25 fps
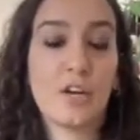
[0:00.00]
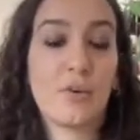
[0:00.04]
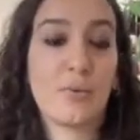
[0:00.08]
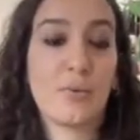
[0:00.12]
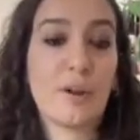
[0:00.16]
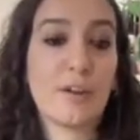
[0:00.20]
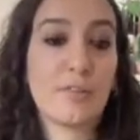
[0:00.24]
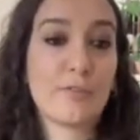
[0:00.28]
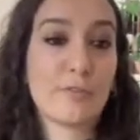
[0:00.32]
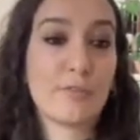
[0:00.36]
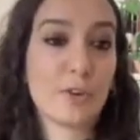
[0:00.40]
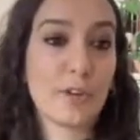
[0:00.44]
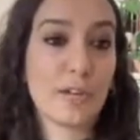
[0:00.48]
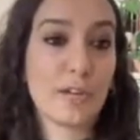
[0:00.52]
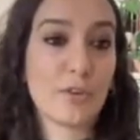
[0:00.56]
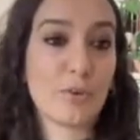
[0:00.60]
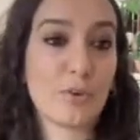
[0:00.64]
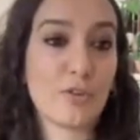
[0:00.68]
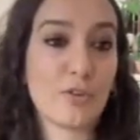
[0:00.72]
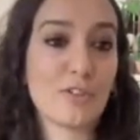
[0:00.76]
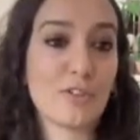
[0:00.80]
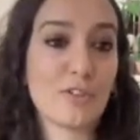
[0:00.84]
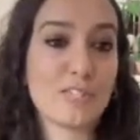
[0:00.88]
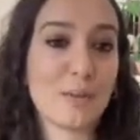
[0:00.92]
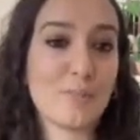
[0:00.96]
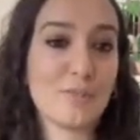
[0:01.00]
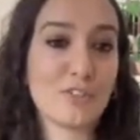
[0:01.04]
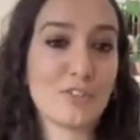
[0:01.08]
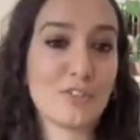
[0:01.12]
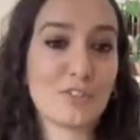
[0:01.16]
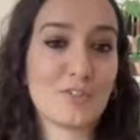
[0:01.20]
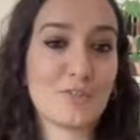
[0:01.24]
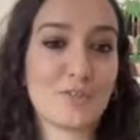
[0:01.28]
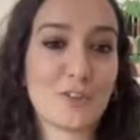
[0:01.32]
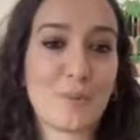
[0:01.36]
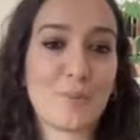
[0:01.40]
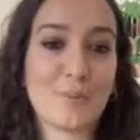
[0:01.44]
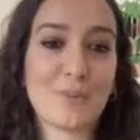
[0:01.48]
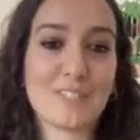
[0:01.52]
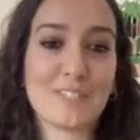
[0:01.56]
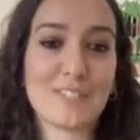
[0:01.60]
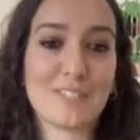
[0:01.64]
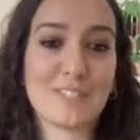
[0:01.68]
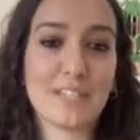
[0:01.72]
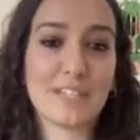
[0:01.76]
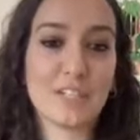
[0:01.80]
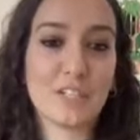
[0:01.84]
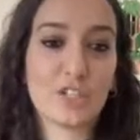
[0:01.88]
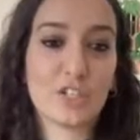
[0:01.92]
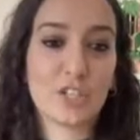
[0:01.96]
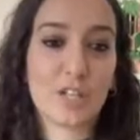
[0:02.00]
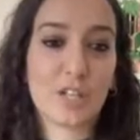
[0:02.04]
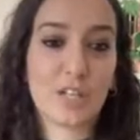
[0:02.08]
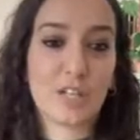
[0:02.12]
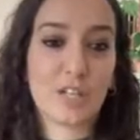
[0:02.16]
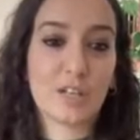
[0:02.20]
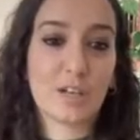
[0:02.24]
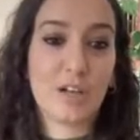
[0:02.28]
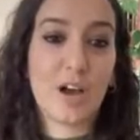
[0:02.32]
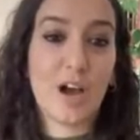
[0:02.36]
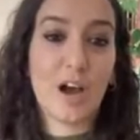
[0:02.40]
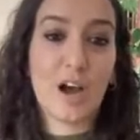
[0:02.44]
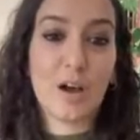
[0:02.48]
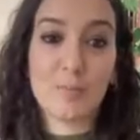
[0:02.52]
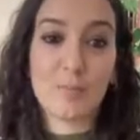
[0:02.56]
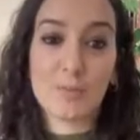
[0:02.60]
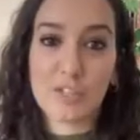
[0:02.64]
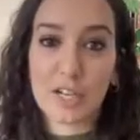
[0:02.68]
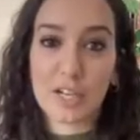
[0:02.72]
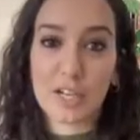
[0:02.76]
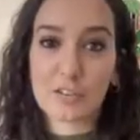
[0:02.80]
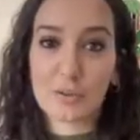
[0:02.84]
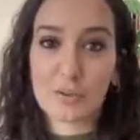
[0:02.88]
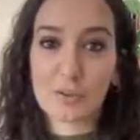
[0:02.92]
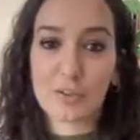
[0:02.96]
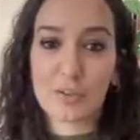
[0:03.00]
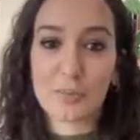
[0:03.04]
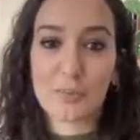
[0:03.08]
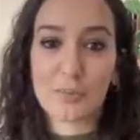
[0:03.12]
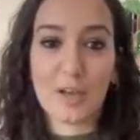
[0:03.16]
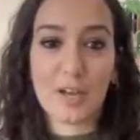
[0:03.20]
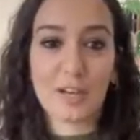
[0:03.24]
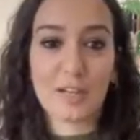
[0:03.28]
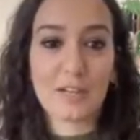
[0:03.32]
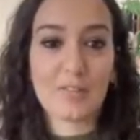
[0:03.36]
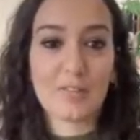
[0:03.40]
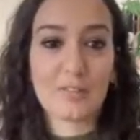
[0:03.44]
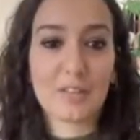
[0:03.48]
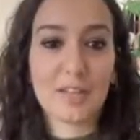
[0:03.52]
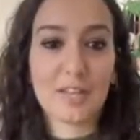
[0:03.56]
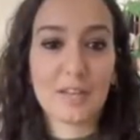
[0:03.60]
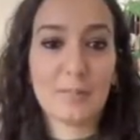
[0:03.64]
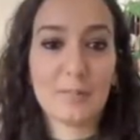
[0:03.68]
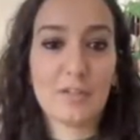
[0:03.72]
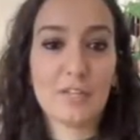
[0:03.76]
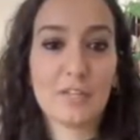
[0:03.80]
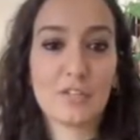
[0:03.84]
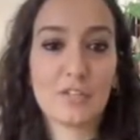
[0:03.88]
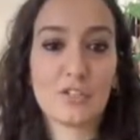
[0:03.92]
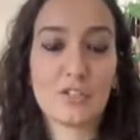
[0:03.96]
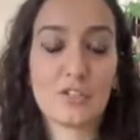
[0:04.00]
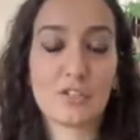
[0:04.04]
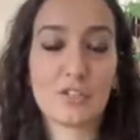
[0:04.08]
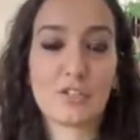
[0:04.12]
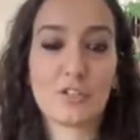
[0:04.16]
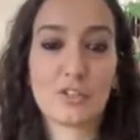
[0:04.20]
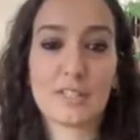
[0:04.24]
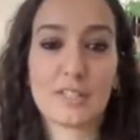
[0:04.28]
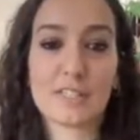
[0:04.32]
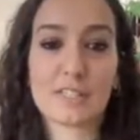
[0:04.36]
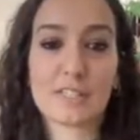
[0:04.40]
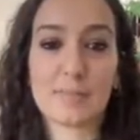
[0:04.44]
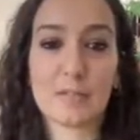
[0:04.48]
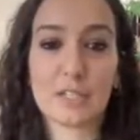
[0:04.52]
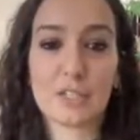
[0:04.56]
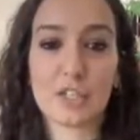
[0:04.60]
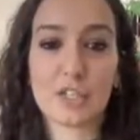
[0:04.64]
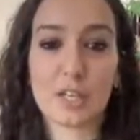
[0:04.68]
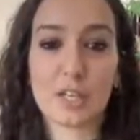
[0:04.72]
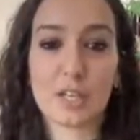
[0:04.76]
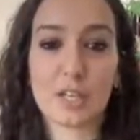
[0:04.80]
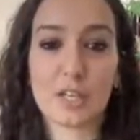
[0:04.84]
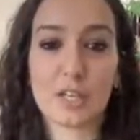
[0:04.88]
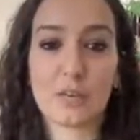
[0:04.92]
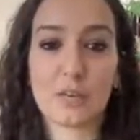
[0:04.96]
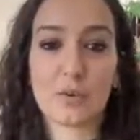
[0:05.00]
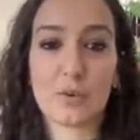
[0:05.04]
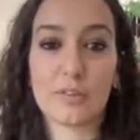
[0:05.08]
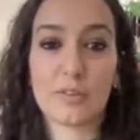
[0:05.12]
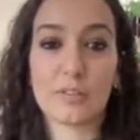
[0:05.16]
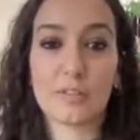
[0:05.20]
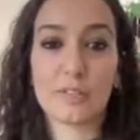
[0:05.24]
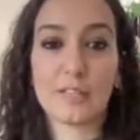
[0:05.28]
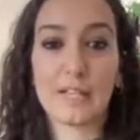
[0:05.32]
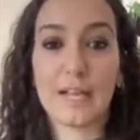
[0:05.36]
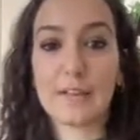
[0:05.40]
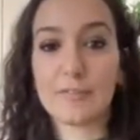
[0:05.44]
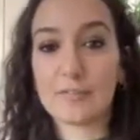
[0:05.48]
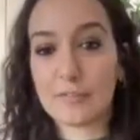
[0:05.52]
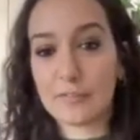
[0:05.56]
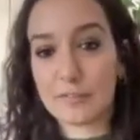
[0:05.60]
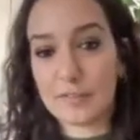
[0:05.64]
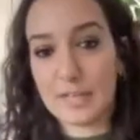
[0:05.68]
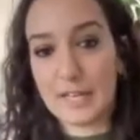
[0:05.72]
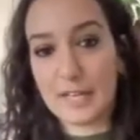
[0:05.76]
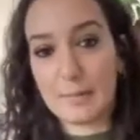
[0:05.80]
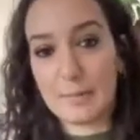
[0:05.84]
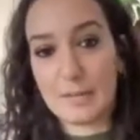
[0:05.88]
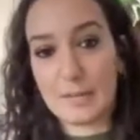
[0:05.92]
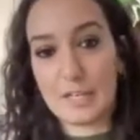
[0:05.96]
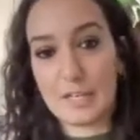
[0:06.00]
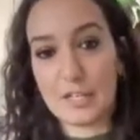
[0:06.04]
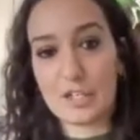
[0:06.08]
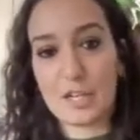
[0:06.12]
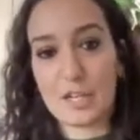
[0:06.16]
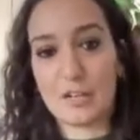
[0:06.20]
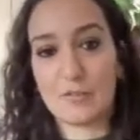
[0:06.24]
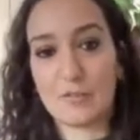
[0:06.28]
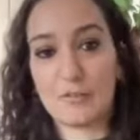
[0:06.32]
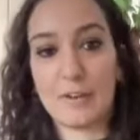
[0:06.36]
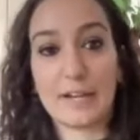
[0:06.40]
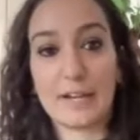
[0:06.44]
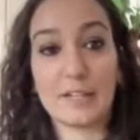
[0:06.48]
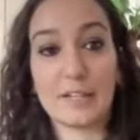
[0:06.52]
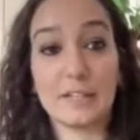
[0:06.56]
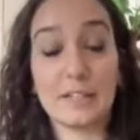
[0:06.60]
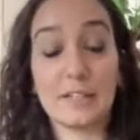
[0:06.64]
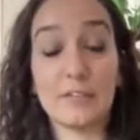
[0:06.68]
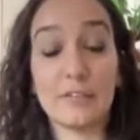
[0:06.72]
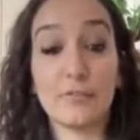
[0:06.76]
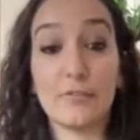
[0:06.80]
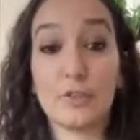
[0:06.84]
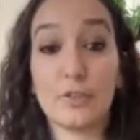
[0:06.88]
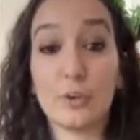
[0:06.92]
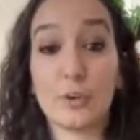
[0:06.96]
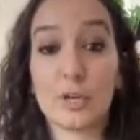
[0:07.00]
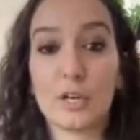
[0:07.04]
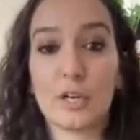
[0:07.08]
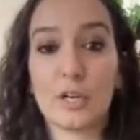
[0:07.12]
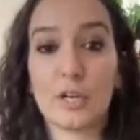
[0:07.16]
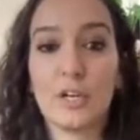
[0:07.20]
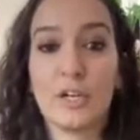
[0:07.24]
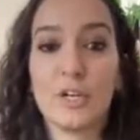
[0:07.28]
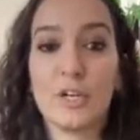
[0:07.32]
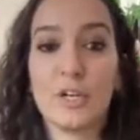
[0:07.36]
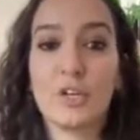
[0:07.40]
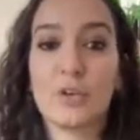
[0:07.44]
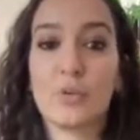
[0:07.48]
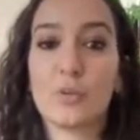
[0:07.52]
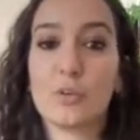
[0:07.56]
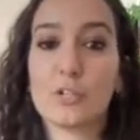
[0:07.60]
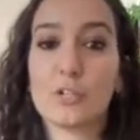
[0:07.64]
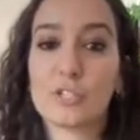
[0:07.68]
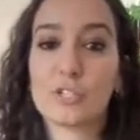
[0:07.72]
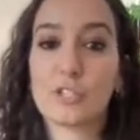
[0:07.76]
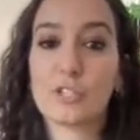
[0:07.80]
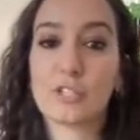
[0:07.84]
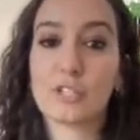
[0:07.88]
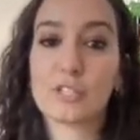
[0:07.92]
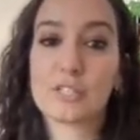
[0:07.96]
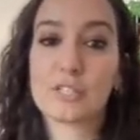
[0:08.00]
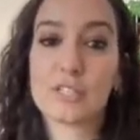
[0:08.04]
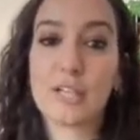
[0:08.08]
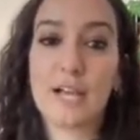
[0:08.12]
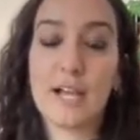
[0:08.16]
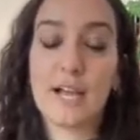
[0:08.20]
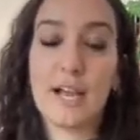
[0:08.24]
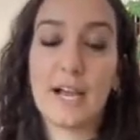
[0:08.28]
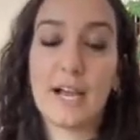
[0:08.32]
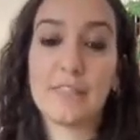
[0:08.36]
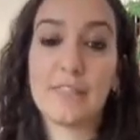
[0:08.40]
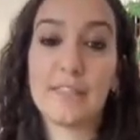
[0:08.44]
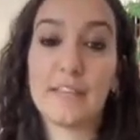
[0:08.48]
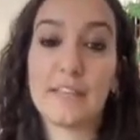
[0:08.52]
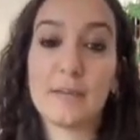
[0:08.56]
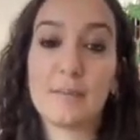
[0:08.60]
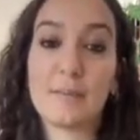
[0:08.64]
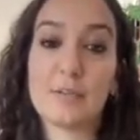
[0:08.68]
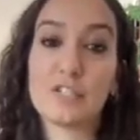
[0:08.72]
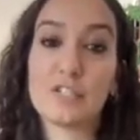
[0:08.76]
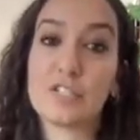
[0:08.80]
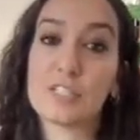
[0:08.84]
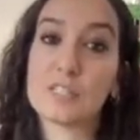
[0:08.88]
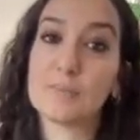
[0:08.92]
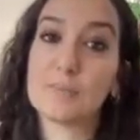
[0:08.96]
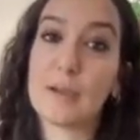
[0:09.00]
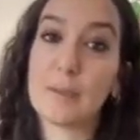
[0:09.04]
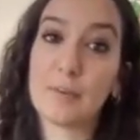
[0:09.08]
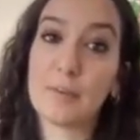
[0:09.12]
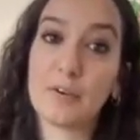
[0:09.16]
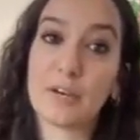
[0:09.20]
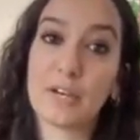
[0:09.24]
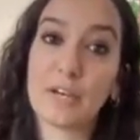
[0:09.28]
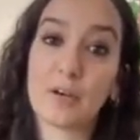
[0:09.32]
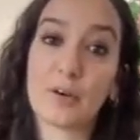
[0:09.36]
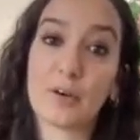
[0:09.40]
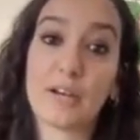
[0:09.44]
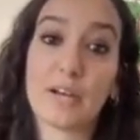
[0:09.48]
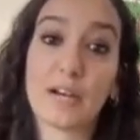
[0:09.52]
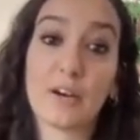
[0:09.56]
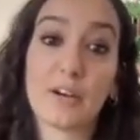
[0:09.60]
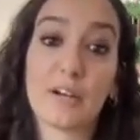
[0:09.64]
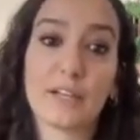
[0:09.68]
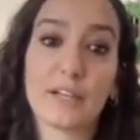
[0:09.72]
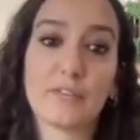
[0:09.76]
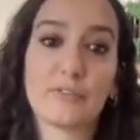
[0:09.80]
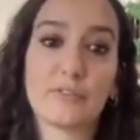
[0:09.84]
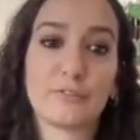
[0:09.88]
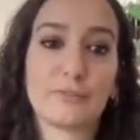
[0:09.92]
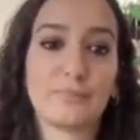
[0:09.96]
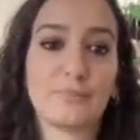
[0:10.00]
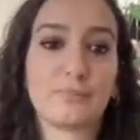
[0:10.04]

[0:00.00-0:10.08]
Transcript: referent or the subject of representation, object or the body of the image, transmission or the life of the image, and finally viewer, which looks uh, at the image's memory or narrative.